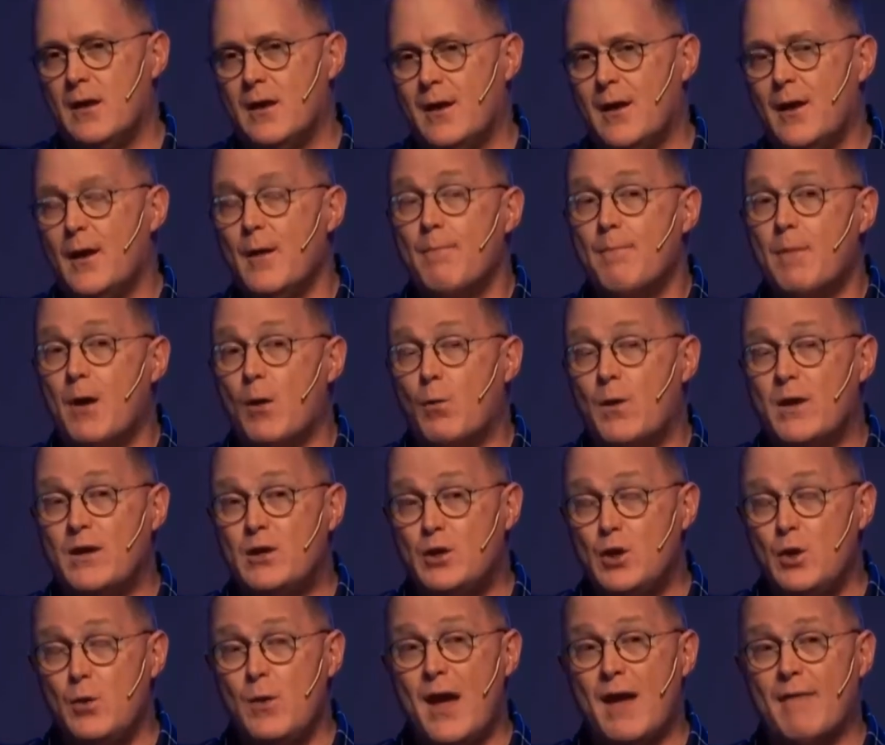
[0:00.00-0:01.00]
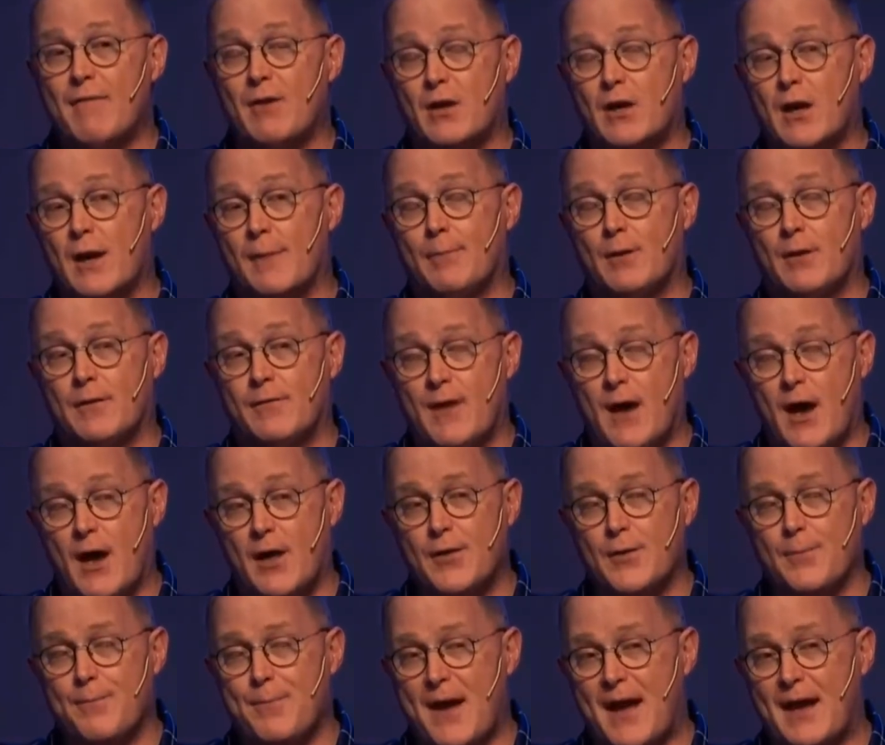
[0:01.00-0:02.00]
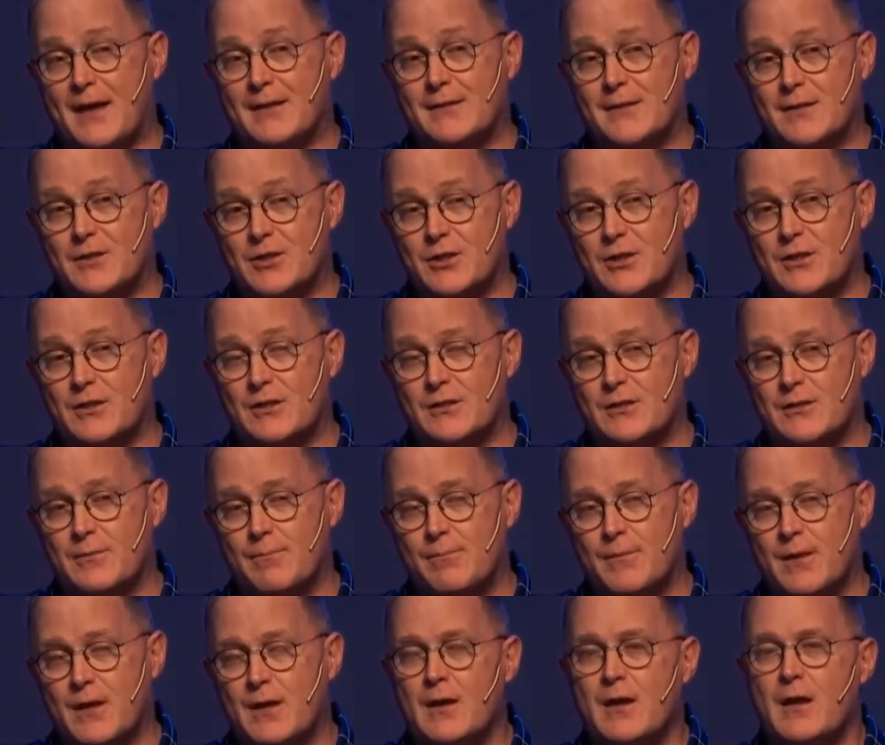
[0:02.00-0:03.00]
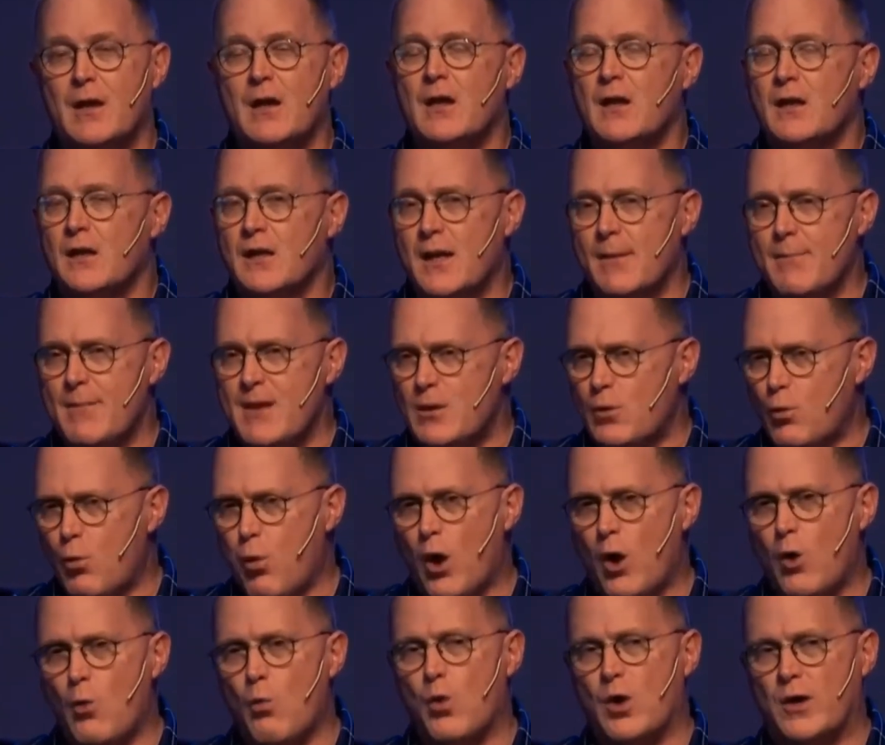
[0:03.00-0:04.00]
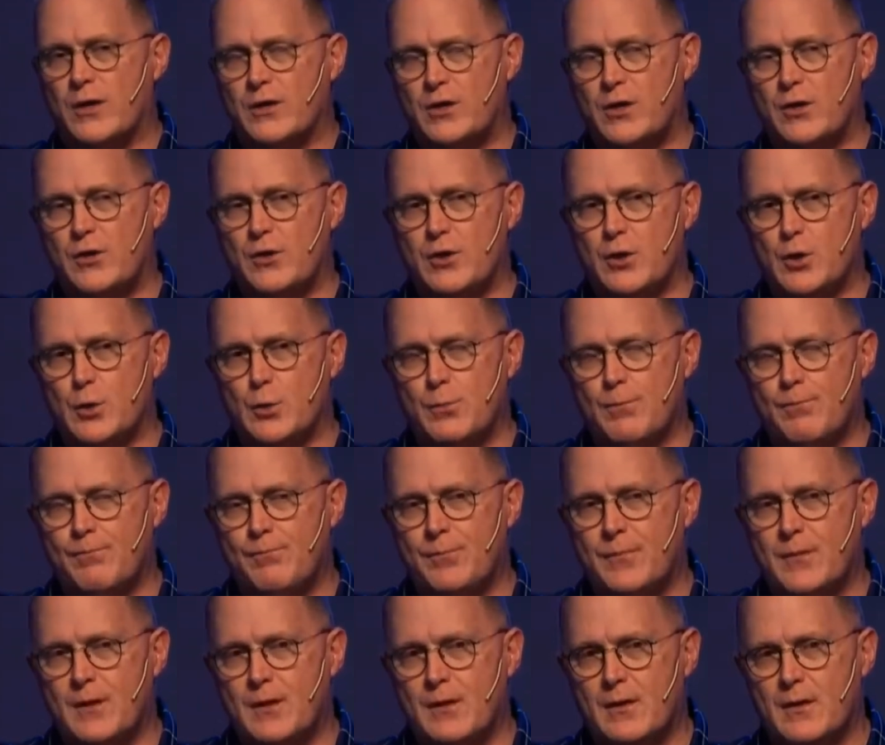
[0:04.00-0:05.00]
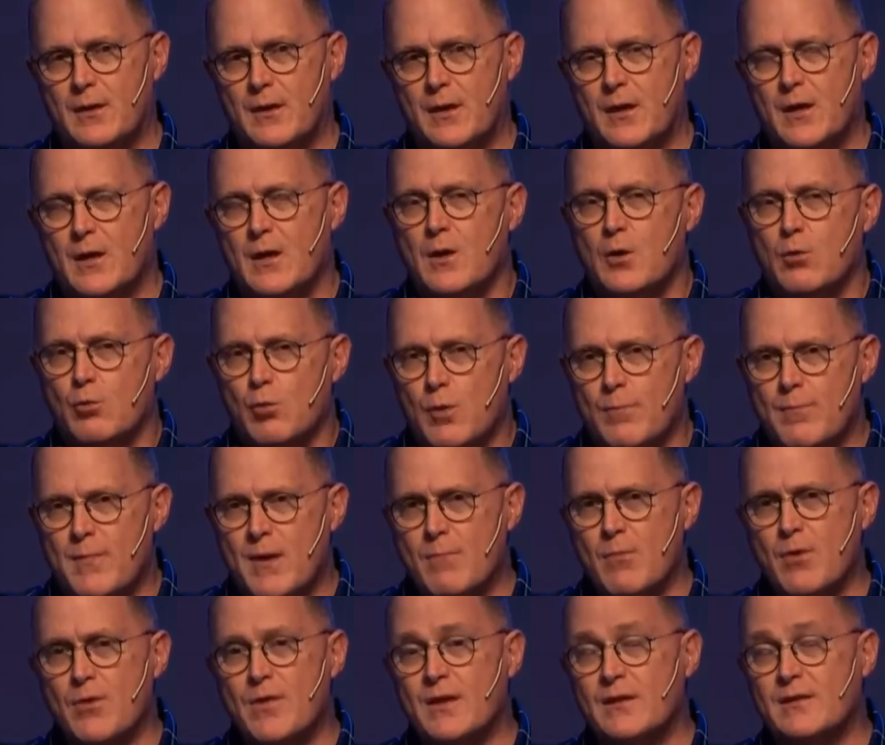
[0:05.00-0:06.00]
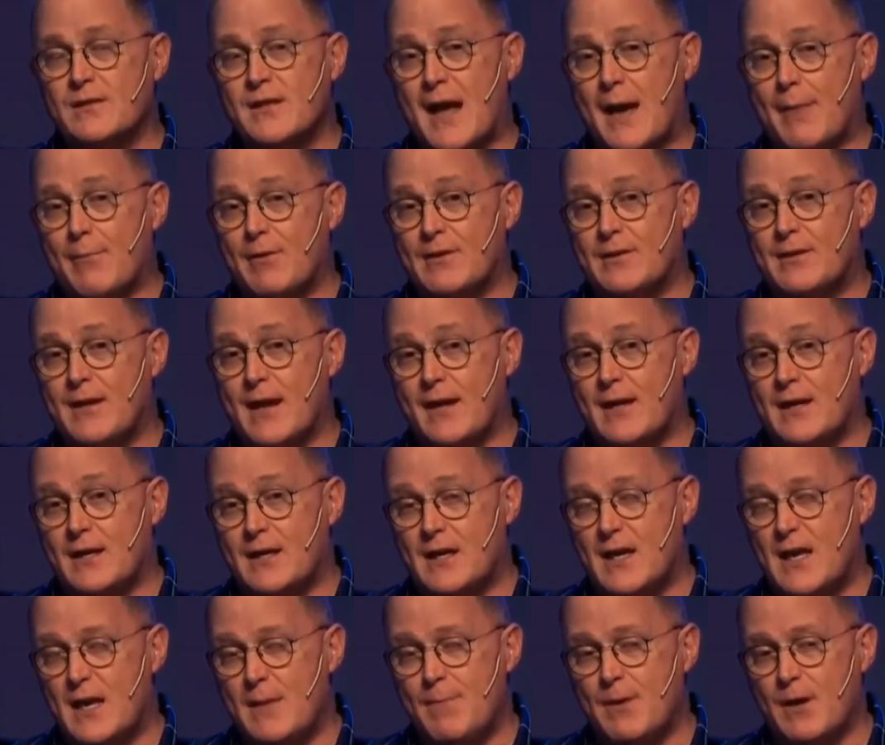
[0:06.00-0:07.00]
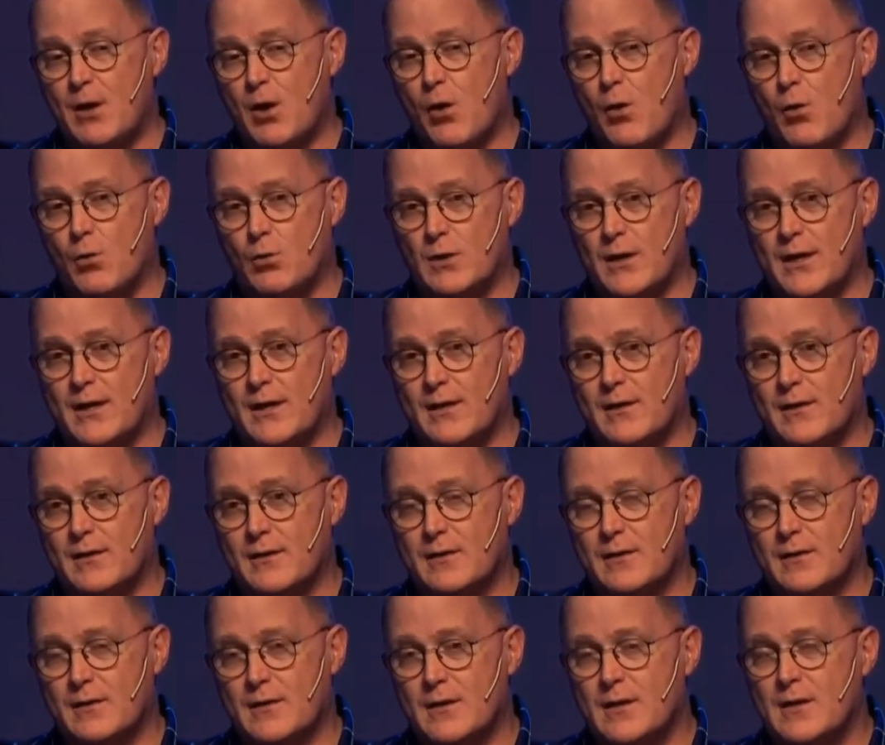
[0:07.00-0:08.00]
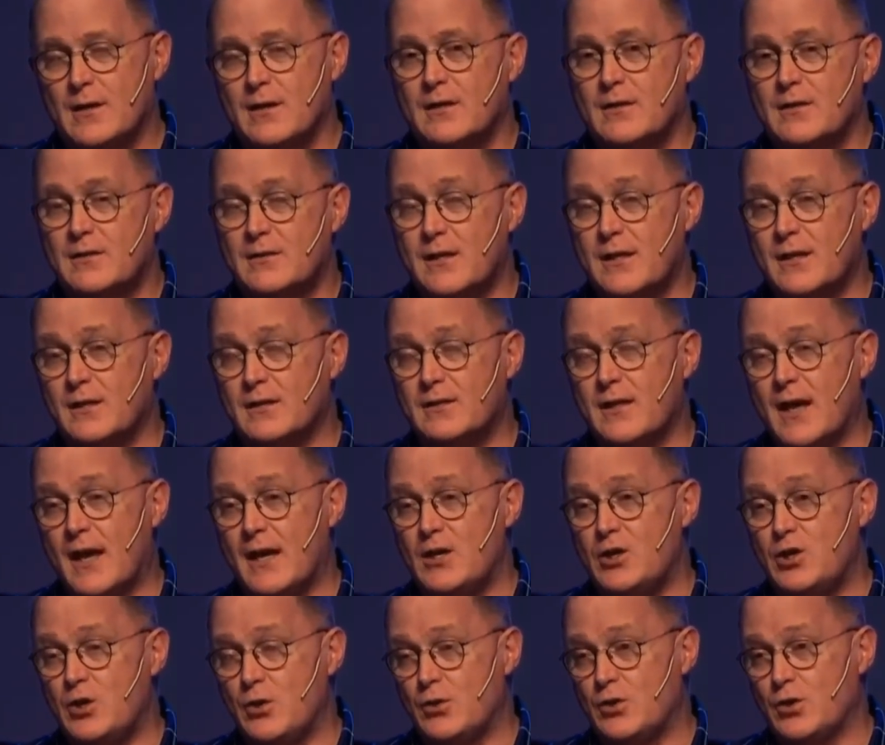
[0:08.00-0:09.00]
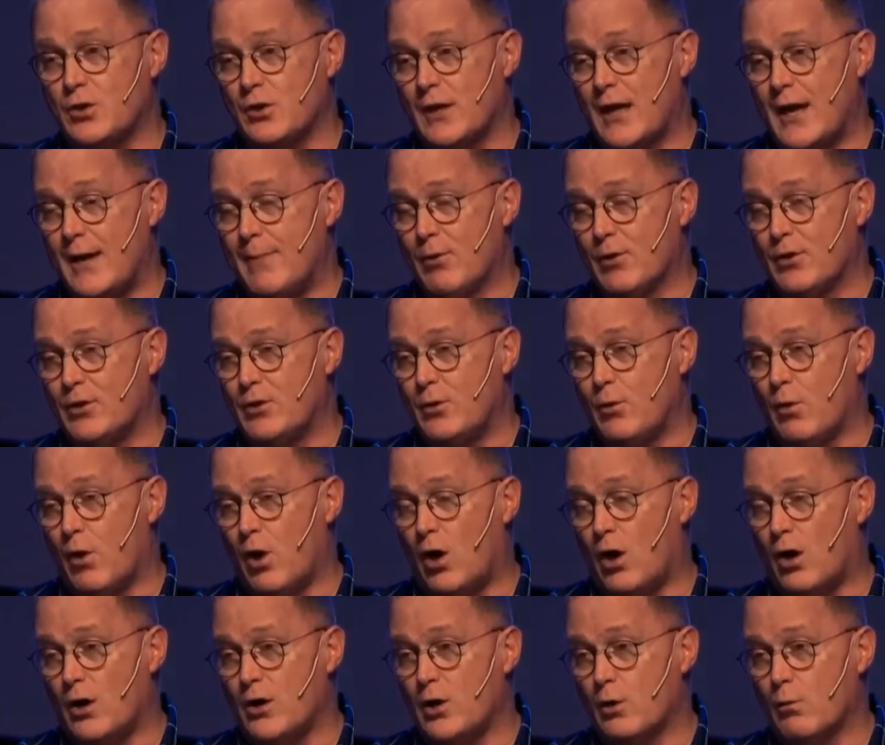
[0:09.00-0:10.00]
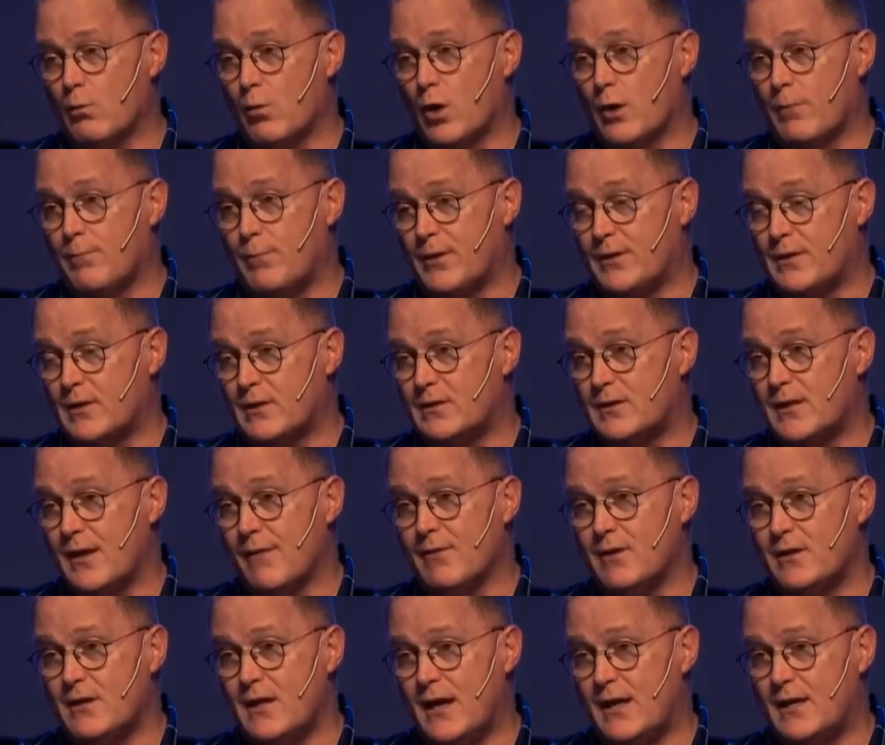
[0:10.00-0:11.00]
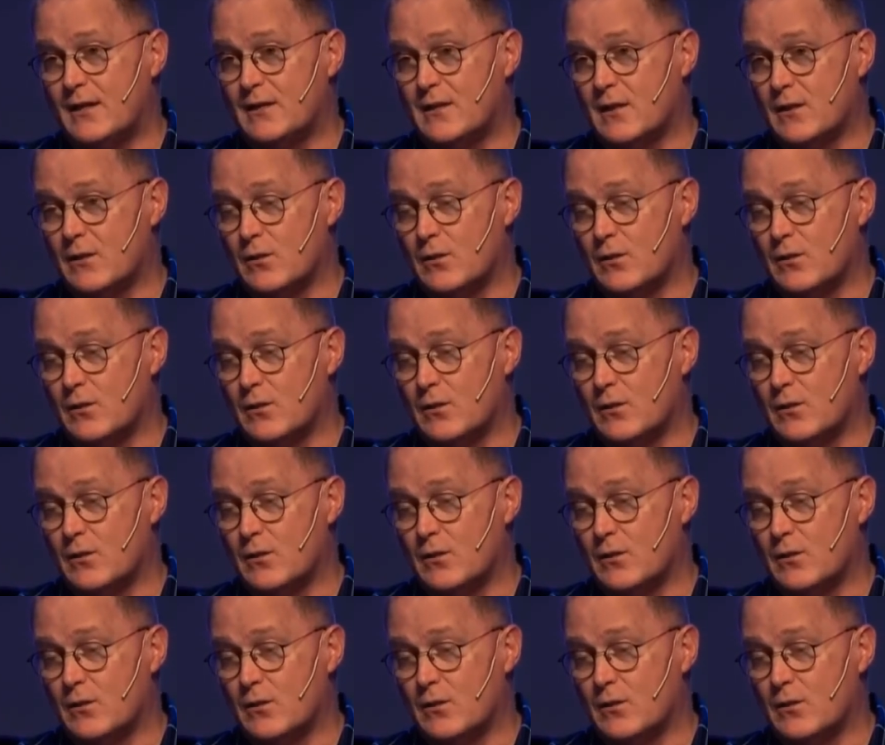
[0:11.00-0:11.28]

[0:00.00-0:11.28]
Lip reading: But we do have a couple of other passages. Let me quote one to you. Remember the Sabbath day to keep it holy. 6 days you shall labor and do all your work, but the seventh day is the